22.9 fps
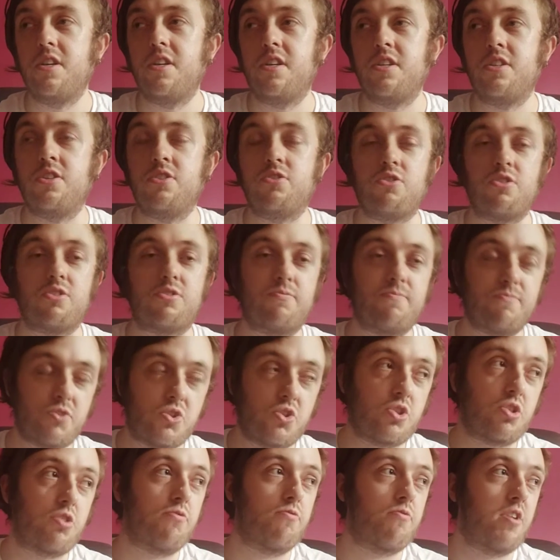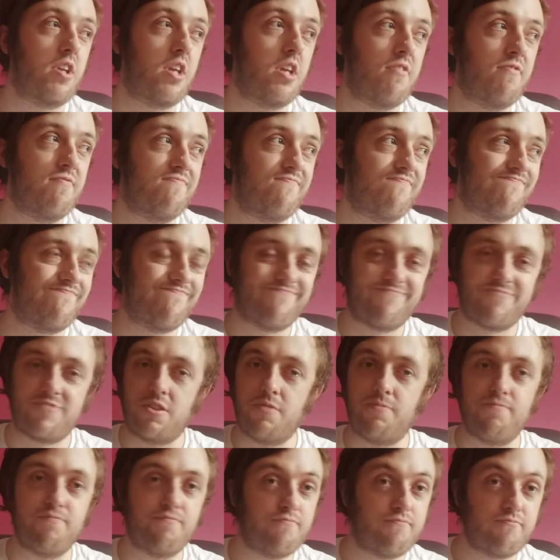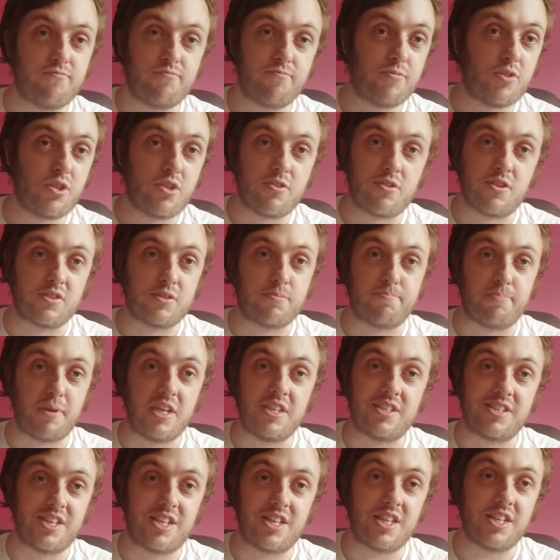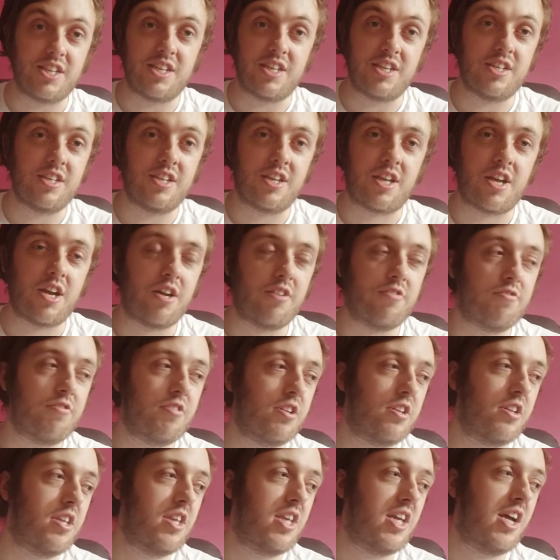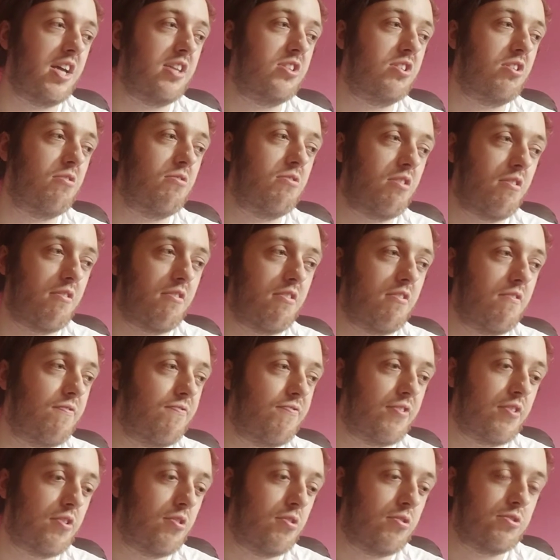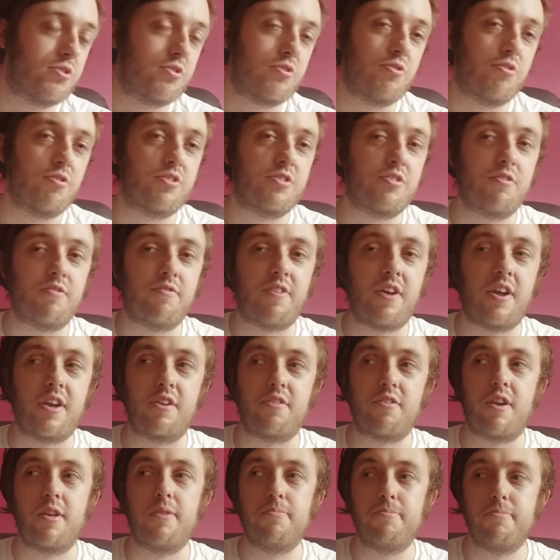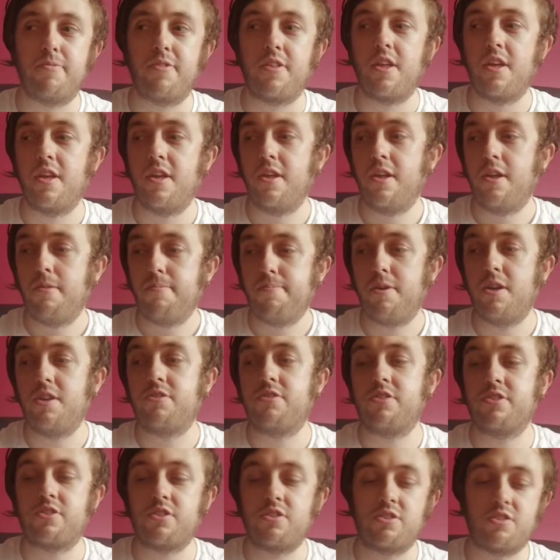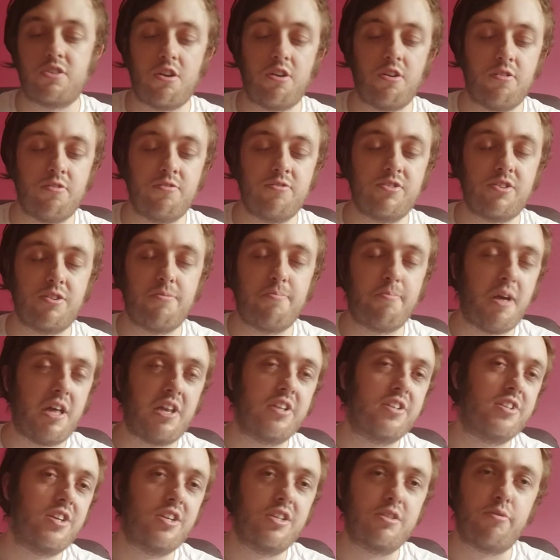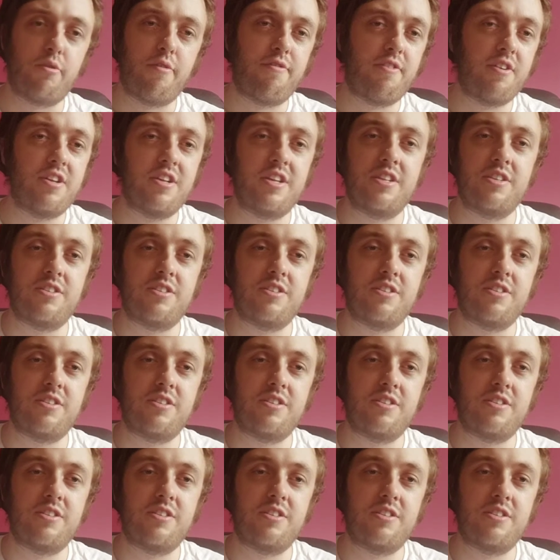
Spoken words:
You just scream. That's basically it. You can't really do all sorts of great pitches and tones and melodies with it.